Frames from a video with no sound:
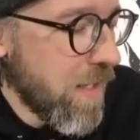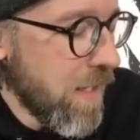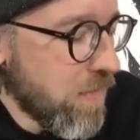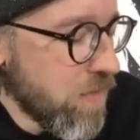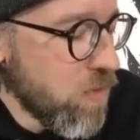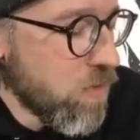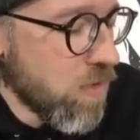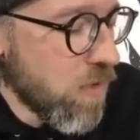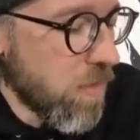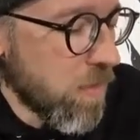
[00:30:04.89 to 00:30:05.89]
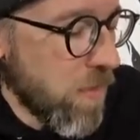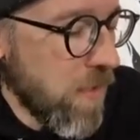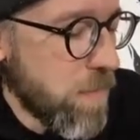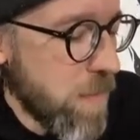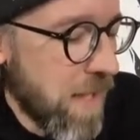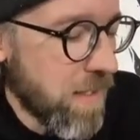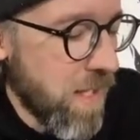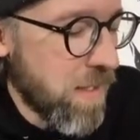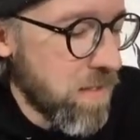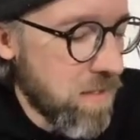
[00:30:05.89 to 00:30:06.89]
if you took me back
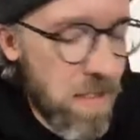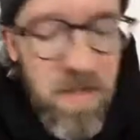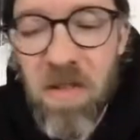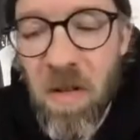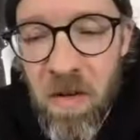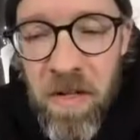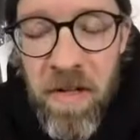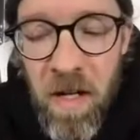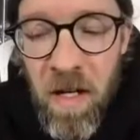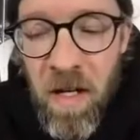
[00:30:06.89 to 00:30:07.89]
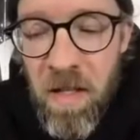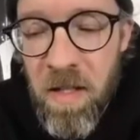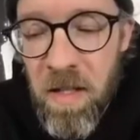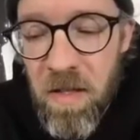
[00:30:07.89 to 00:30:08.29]
then and said, in